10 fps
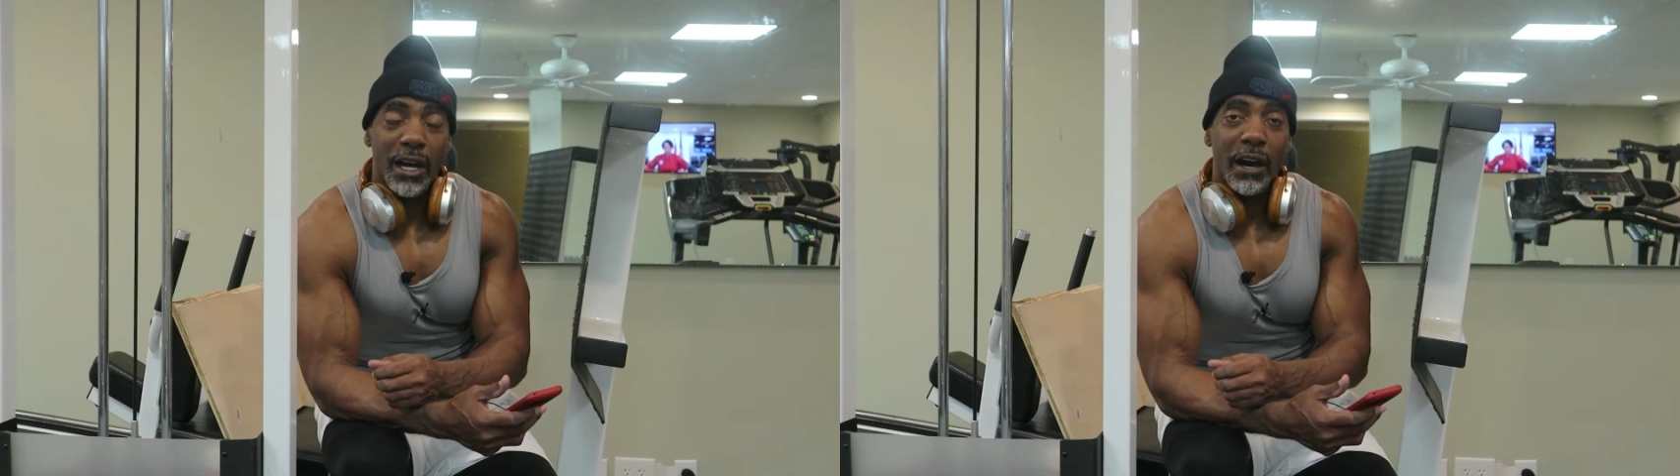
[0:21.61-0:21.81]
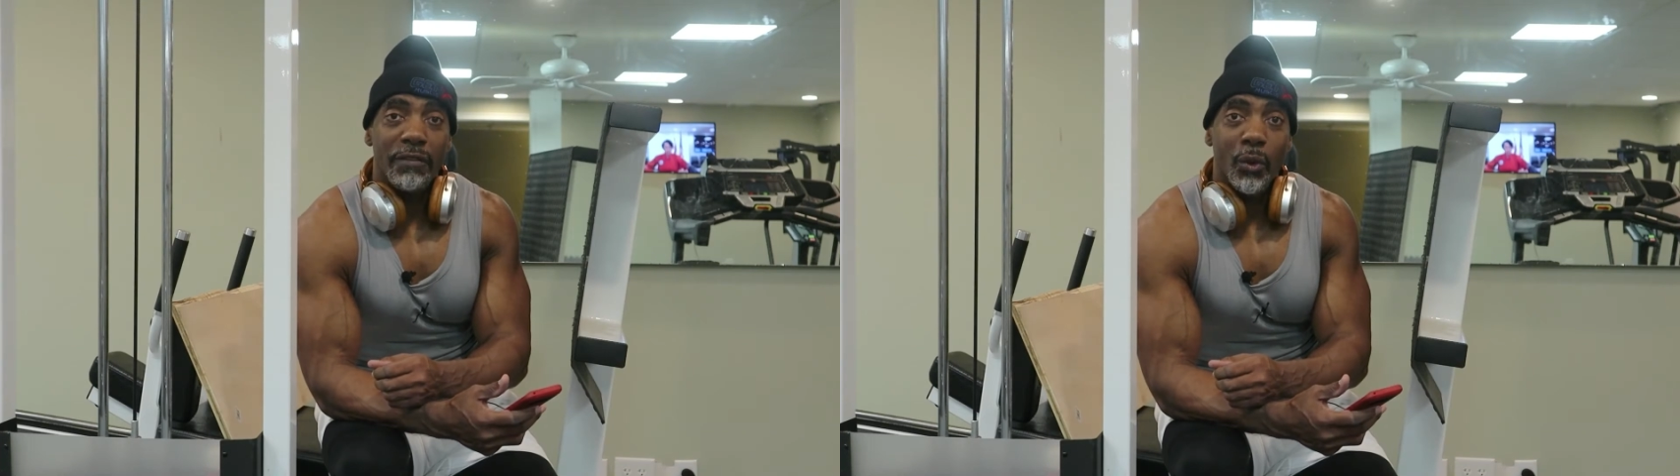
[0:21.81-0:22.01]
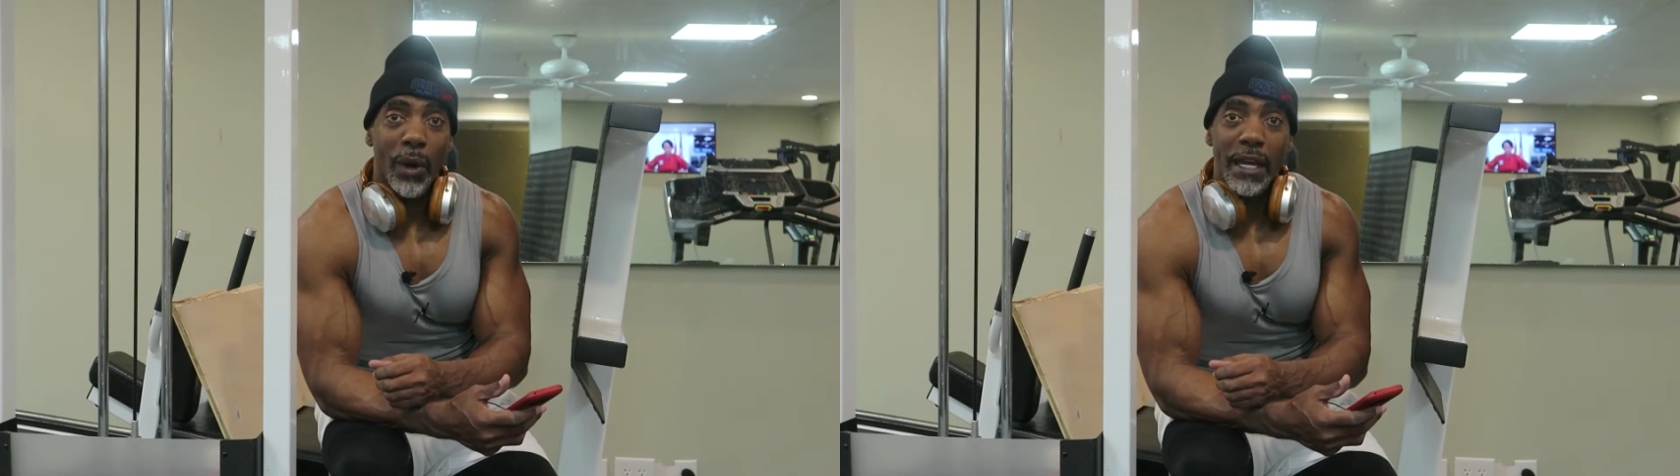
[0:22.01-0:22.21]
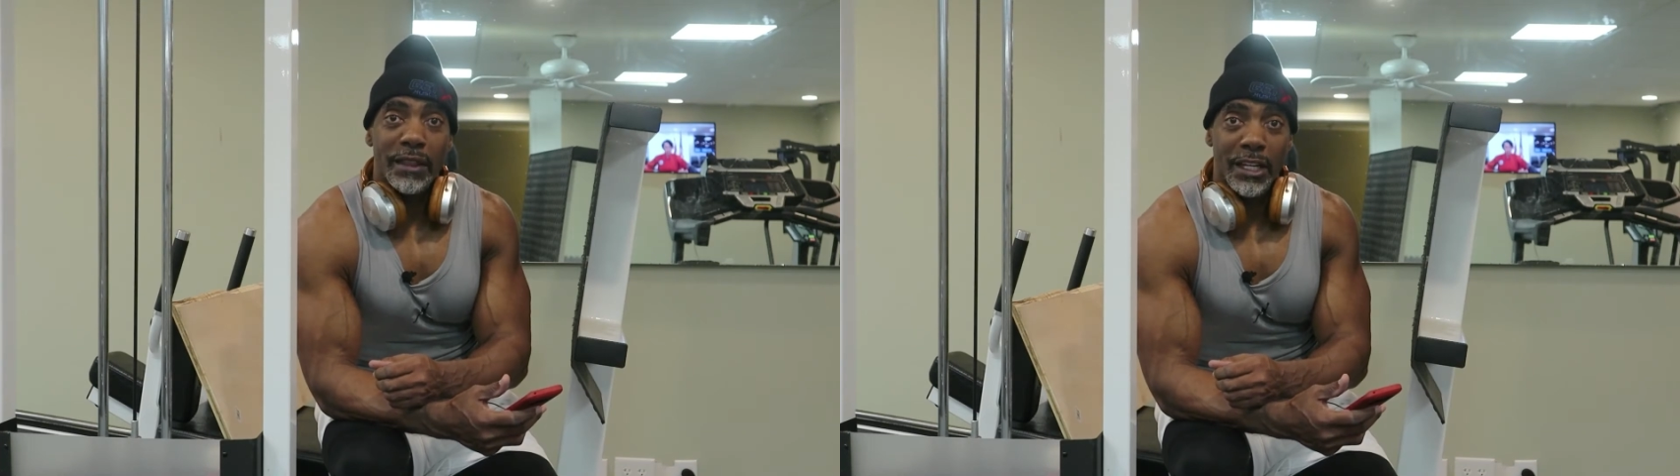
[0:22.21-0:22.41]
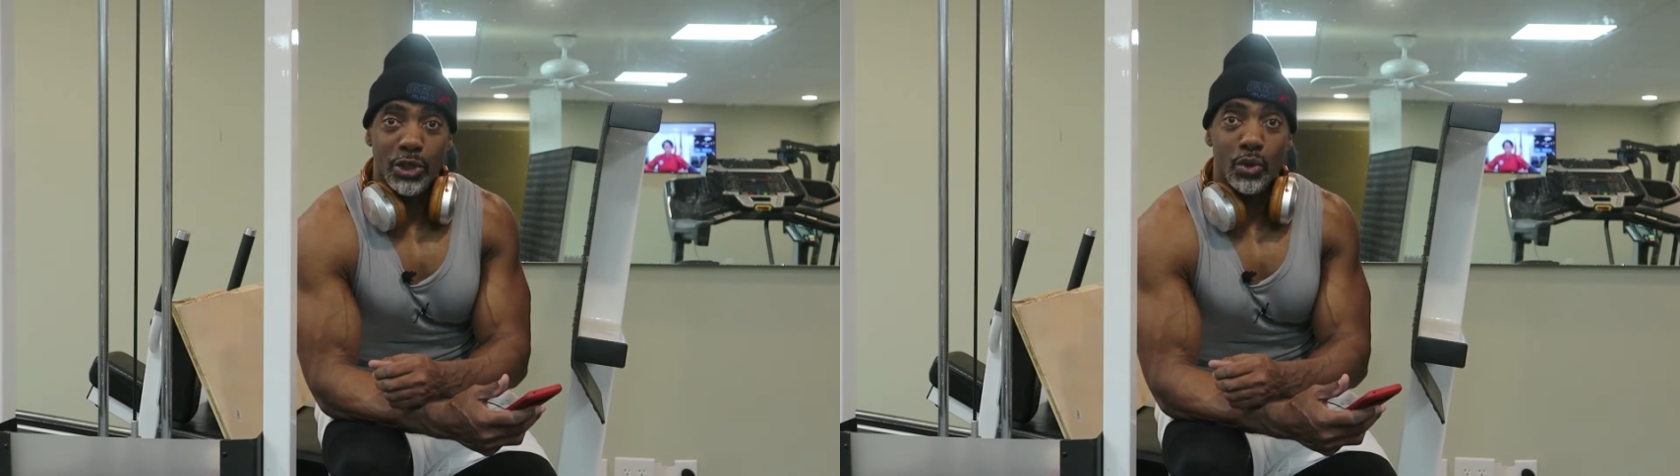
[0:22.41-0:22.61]
of the weight
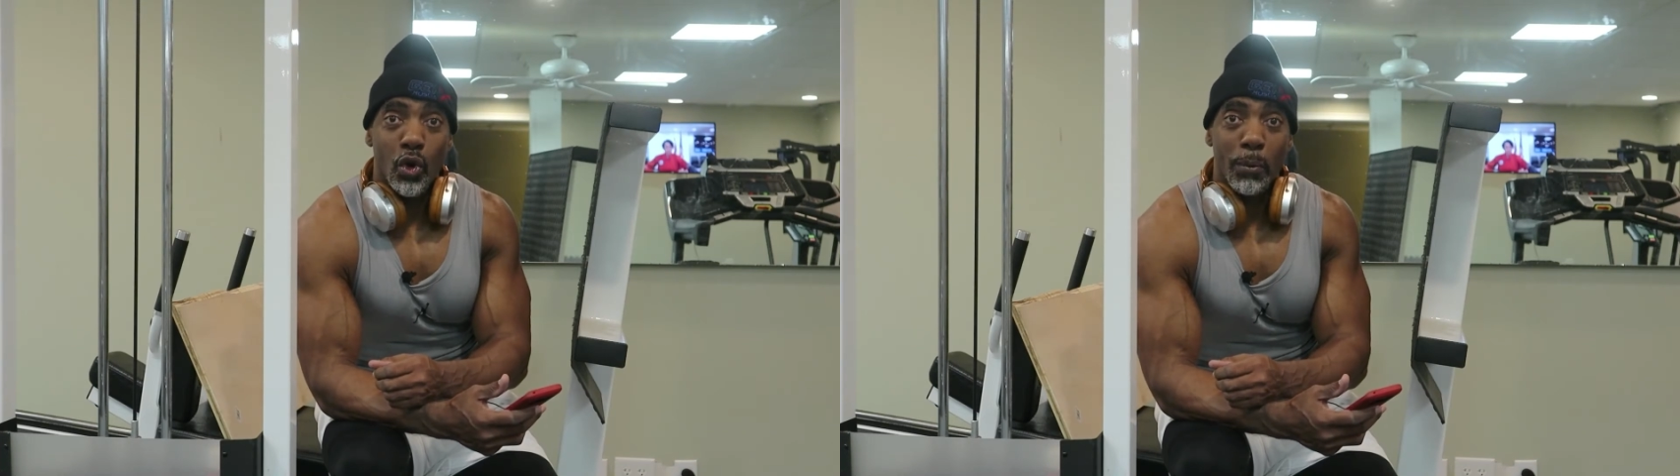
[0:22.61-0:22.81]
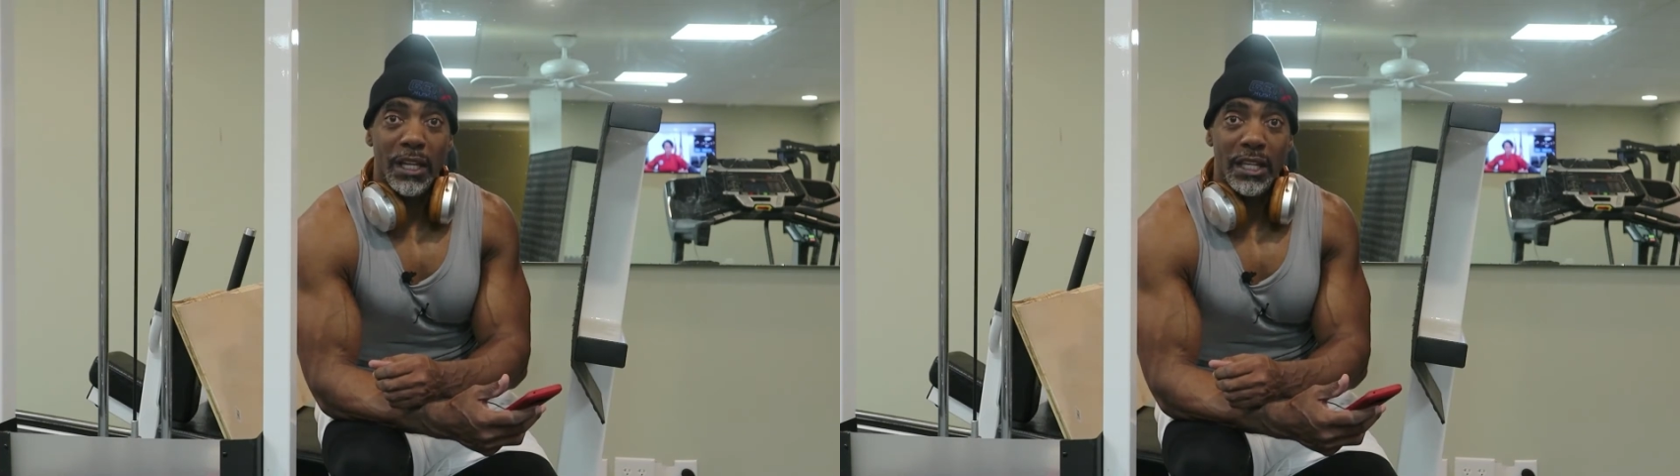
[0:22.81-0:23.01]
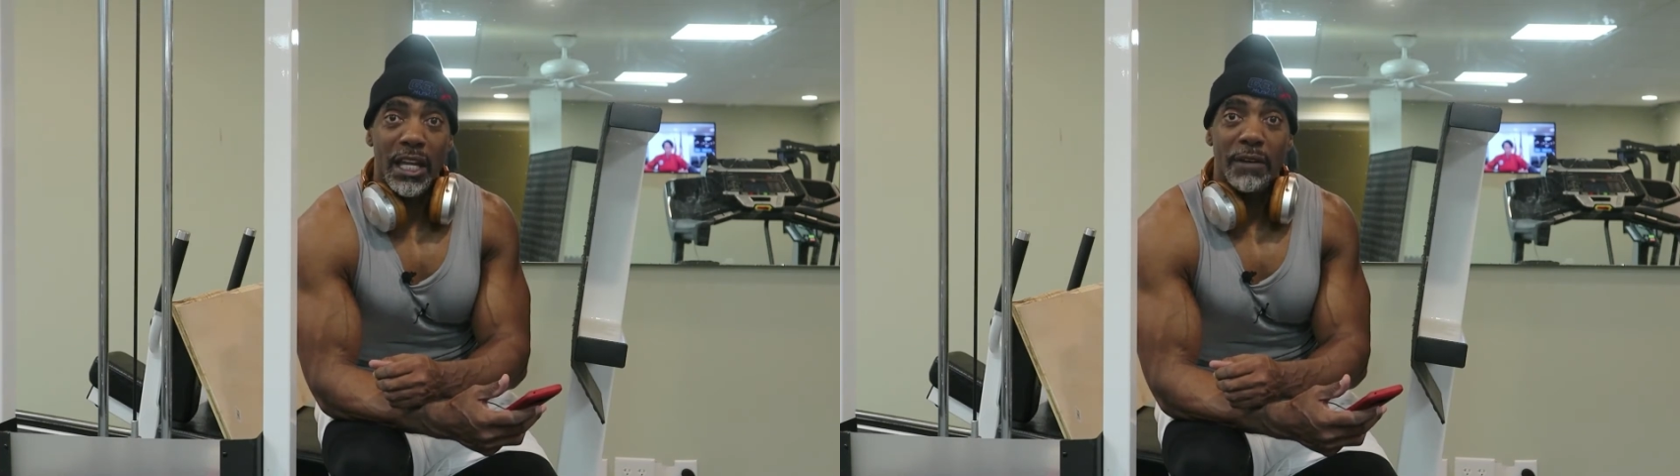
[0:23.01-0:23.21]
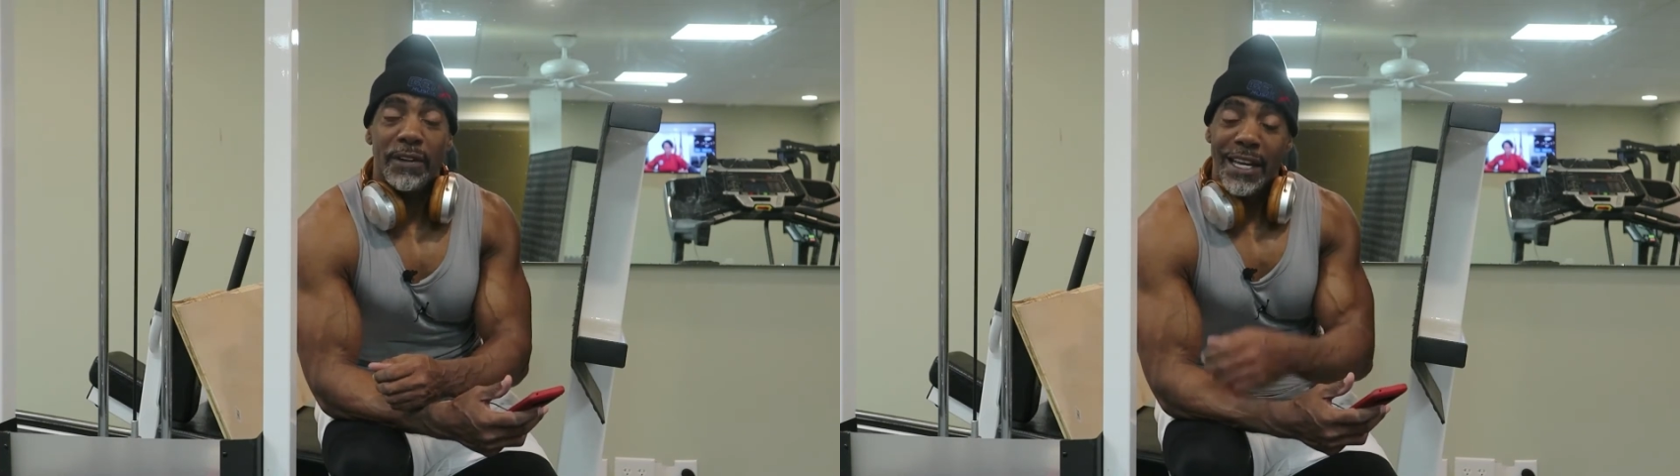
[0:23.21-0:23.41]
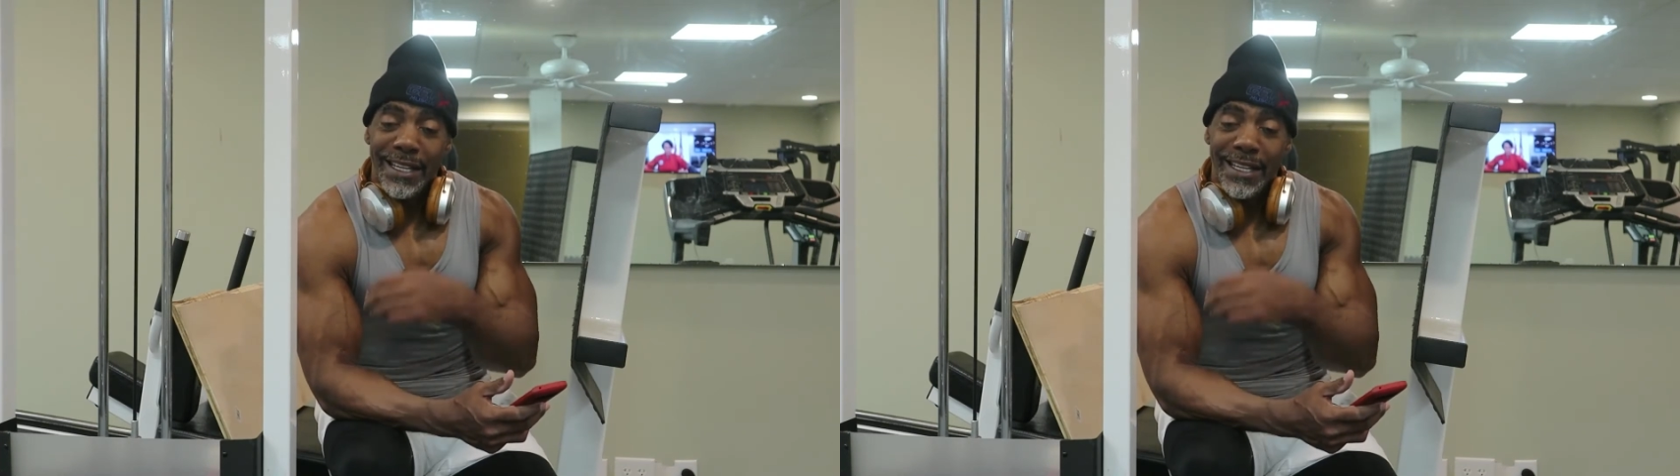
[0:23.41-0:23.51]
that you normally lift